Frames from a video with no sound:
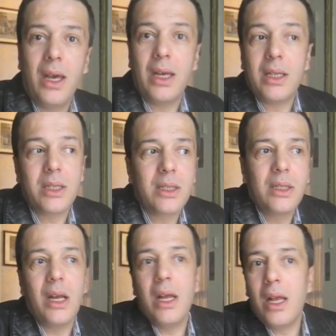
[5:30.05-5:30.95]
it's
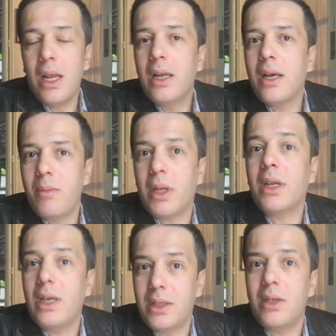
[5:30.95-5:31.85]
a little bit
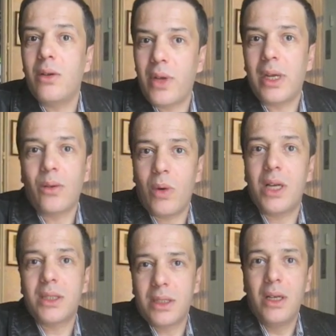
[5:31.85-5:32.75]
easier than it
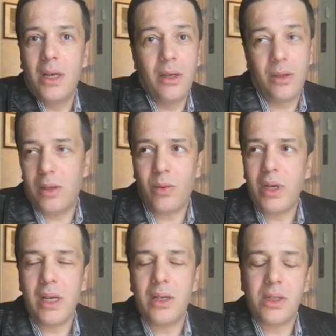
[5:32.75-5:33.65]
was
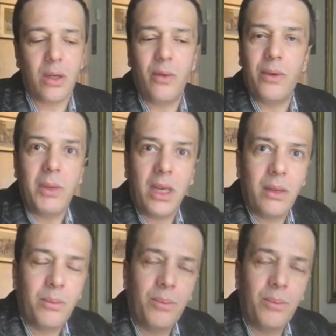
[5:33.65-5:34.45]
20 years ago for me.